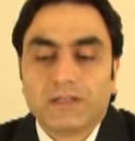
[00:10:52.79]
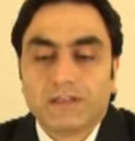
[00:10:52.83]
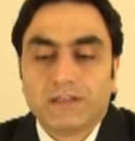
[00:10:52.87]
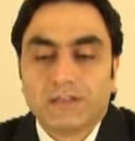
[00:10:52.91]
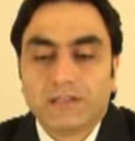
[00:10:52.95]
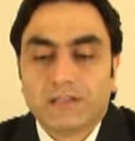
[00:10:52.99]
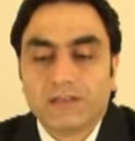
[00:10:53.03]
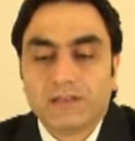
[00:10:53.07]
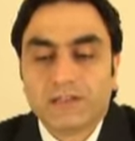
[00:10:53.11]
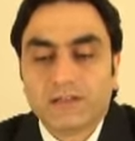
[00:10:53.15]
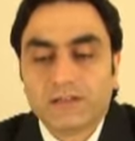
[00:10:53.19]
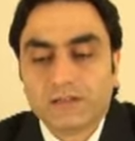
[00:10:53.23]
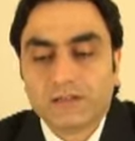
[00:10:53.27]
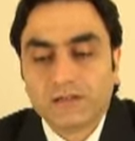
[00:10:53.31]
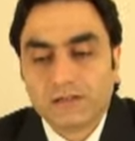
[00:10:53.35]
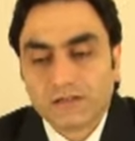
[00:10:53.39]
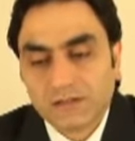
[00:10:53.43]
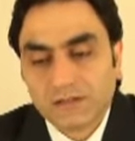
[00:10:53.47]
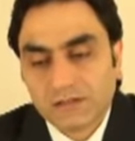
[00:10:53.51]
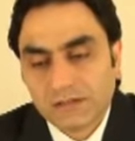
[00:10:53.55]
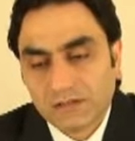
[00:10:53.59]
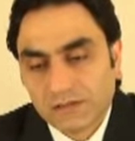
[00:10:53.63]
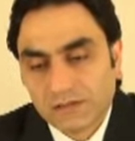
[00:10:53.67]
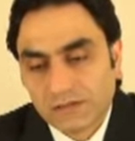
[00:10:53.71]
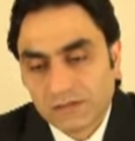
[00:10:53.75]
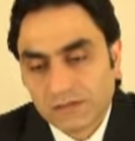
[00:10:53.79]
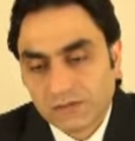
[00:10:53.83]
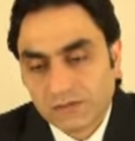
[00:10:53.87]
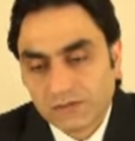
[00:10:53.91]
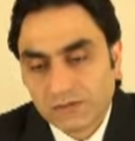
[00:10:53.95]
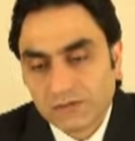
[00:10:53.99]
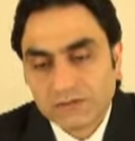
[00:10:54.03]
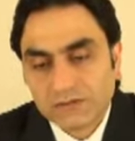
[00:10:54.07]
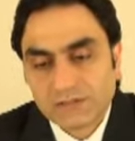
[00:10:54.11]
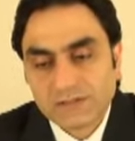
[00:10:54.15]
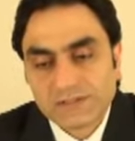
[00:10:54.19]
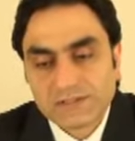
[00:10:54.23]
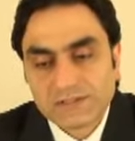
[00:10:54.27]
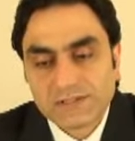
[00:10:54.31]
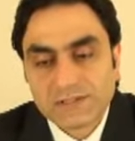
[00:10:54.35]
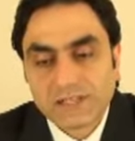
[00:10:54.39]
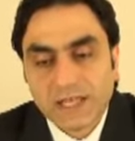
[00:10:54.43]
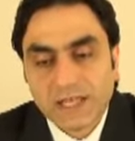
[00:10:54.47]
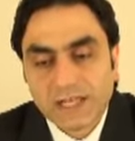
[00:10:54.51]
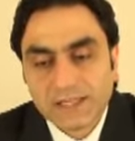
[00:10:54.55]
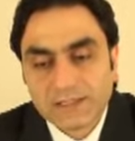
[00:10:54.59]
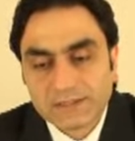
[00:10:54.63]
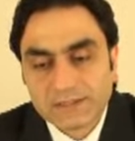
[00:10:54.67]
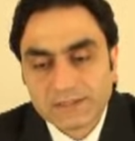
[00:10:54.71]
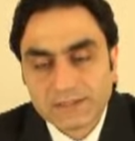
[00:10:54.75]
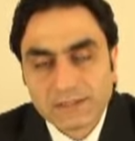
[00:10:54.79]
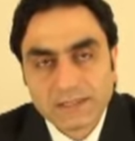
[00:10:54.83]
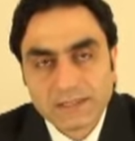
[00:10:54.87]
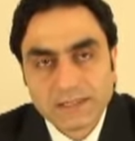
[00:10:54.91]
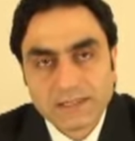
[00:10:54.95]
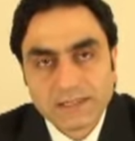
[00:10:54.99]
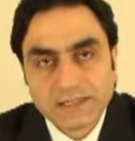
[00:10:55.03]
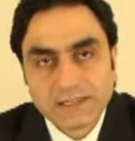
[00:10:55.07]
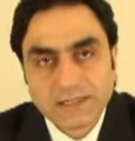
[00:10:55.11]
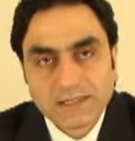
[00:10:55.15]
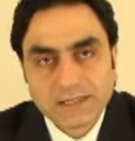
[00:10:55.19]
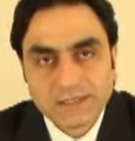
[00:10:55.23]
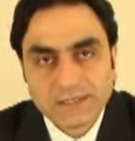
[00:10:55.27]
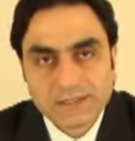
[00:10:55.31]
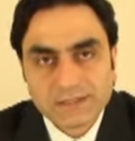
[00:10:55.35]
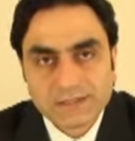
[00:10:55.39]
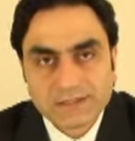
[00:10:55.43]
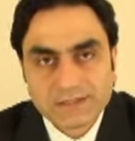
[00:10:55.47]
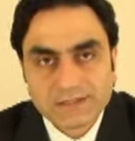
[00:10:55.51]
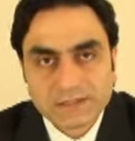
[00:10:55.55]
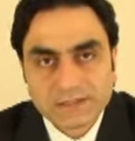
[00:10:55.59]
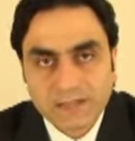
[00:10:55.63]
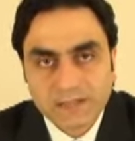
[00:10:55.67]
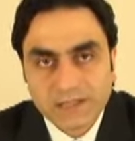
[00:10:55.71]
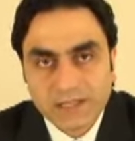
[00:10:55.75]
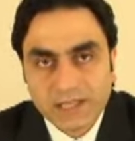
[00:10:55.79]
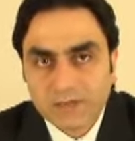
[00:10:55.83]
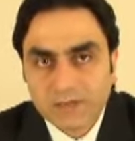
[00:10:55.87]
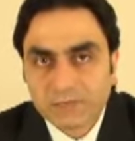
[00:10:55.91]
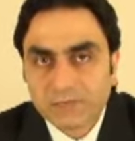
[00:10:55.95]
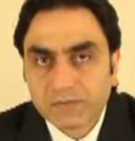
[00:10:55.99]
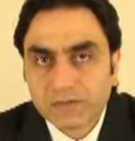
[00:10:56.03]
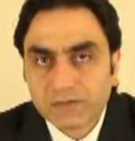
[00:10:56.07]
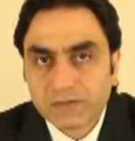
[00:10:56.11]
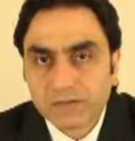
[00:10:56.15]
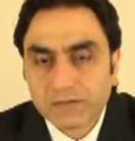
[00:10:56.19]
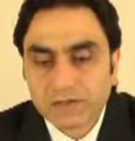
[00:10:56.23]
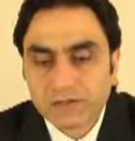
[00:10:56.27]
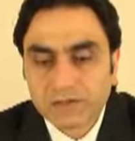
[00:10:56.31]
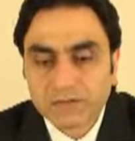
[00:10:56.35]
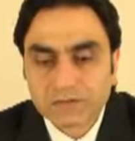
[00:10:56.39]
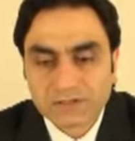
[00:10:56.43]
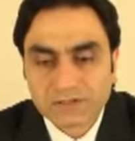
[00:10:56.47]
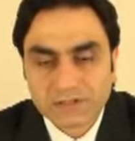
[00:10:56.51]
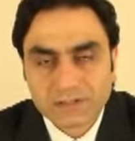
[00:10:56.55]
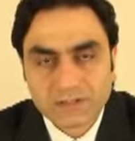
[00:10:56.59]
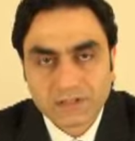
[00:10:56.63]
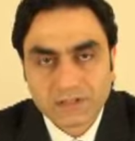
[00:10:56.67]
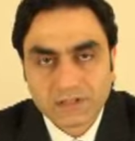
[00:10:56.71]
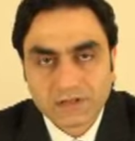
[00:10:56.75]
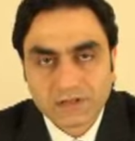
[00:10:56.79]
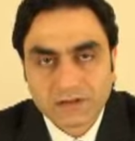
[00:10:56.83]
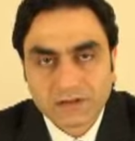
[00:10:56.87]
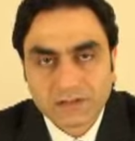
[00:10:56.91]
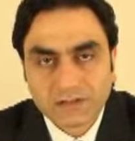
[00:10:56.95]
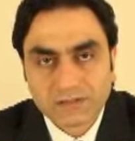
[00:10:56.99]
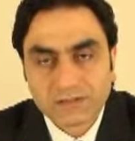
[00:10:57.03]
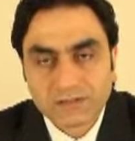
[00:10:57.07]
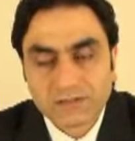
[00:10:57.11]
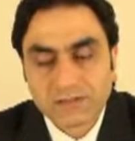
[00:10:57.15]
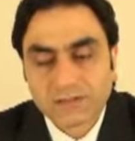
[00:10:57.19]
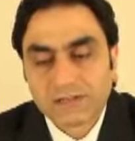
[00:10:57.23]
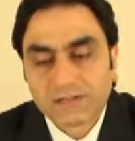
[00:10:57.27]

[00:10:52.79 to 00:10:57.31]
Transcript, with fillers: he noticed that his camel already gone.